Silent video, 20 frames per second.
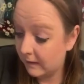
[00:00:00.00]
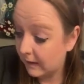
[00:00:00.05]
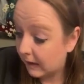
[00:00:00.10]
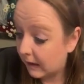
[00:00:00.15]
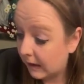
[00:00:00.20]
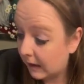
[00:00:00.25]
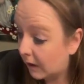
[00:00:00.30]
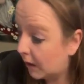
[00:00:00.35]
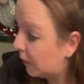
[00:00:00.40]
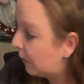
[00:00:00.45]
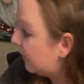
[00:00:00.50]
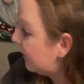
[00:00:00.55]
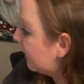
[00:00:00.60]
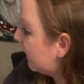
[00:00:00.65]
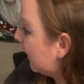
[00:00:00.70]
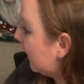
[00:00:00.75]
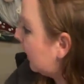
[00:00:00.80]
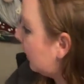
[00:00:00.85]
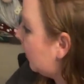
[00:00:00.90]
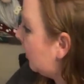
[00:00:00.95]
the kiddo
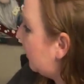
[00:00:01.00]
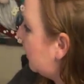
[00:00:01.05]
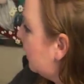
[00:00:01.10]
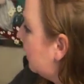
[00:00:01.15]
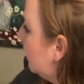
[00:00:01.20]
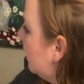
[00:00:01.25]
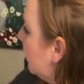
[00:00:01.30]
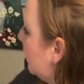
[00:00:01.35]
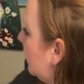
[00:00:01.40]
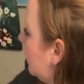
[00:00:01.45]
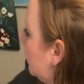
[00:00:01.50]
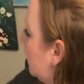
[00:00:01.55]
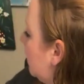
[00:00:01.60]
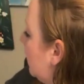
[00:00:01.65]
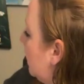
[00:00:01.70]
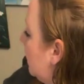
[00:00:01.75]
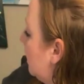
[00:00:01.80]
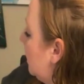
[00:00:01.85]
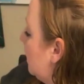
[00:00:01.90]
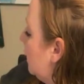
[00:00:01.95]
is home.
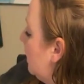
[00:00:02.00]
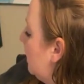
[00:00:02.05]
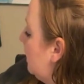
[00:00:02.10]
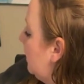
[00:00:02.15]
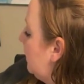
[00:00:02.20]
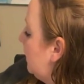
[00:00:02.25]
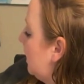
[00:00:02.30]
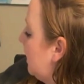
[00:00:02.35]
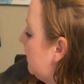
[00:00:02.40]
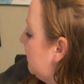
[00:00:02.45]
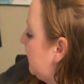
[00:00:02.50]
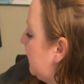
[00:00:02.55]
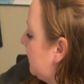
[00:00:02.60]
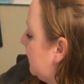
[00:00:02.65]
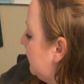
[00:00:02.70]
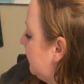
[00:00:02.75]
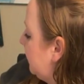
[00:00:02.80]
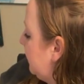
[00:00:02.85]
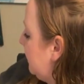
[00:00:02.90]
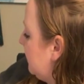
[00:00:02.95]
Not
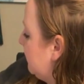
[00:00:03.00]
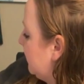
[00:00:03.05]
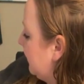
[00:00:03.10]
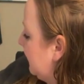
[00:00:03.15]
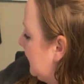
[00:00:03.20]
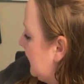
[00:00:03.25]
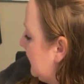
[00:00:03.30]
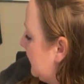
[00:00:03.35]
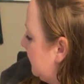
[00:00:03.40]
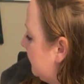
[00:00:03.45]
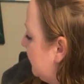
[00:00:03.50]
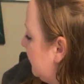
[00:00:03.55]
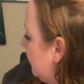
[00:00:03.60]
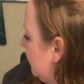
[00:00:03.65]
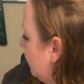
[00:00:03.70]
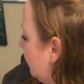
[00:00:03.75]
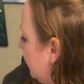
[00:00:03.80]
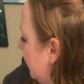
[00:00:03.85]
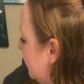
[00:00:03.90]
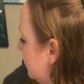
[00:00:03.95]
because he really gets
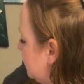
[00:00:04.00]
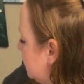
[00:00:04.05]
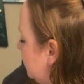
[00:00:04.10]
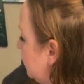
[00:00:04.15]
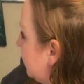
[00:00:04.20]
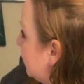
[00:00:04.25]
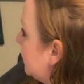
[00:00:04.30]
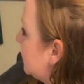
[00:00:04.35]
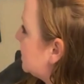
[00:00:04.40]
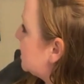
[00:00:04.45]
in the way too